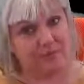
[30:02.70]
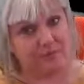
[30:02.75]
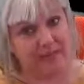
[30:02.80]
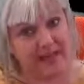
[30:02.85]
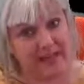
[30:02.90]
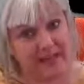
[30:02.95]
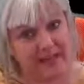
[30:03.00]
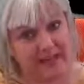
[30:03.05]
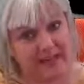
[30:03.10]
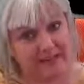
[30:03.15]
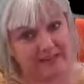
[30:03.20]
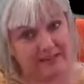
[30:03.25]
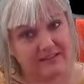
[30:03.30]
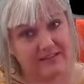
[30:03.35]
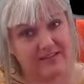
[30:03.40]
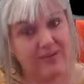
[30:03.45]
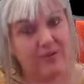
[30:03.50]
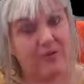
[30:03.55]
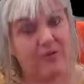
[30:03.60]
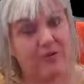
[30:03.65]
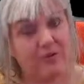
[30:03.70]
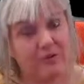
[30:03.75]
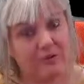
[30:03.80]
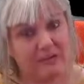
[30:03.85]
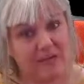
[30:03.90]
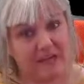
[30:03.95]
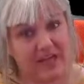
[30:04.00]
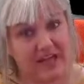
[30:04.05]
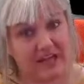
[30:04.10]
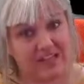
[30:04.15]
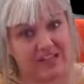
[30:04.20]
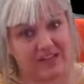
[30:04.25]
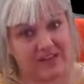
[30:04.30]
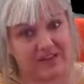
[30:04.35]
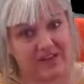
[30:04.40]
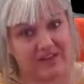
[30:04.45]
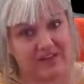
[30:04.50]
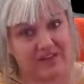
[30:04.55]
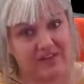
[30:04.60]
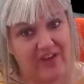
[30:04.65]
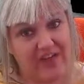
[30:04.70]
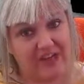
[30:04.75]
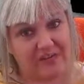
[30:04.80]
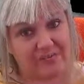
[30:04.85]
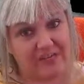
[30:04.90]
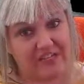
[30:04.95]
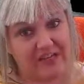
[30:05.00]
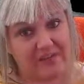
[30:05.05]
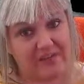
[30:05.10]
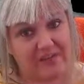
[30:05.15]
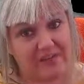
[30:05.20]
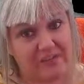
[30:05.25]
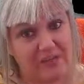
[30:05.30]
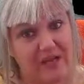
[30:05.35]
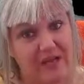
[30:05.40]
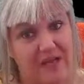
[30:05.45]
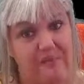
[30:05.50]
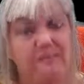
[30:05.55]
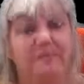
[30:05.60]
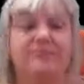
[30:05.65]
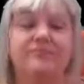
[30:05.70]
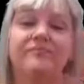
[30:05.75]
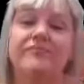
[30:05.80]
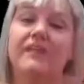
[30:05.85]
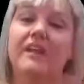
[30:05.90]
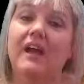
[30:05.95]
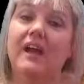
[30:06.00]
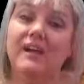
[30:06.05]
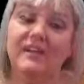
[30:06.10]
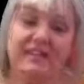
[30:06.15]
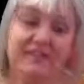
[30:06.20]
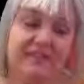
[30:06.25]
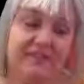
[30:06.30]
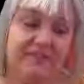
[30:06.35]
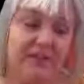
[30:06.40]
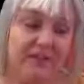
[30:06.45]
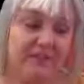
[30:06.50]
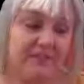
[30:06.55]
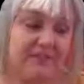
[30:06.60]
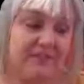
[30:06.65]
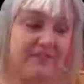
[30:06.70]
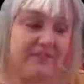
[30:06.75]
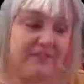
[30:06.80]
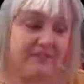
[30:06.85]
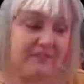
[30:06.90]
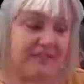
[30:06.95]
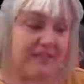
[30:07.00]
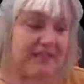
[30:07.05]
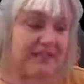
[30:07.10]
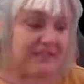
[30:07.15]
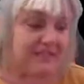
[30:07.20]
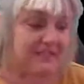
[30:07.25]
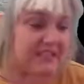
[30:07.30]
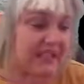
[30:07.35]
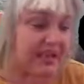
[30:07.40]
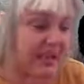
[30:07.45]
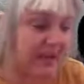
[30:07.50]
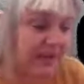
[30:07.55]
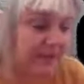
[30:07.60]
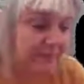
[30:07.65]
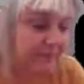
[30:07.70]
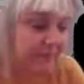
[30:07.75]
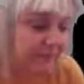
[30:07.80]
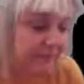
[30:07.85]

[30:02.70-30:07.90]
a man, or I want to identify myself as man, identify myself as a man today.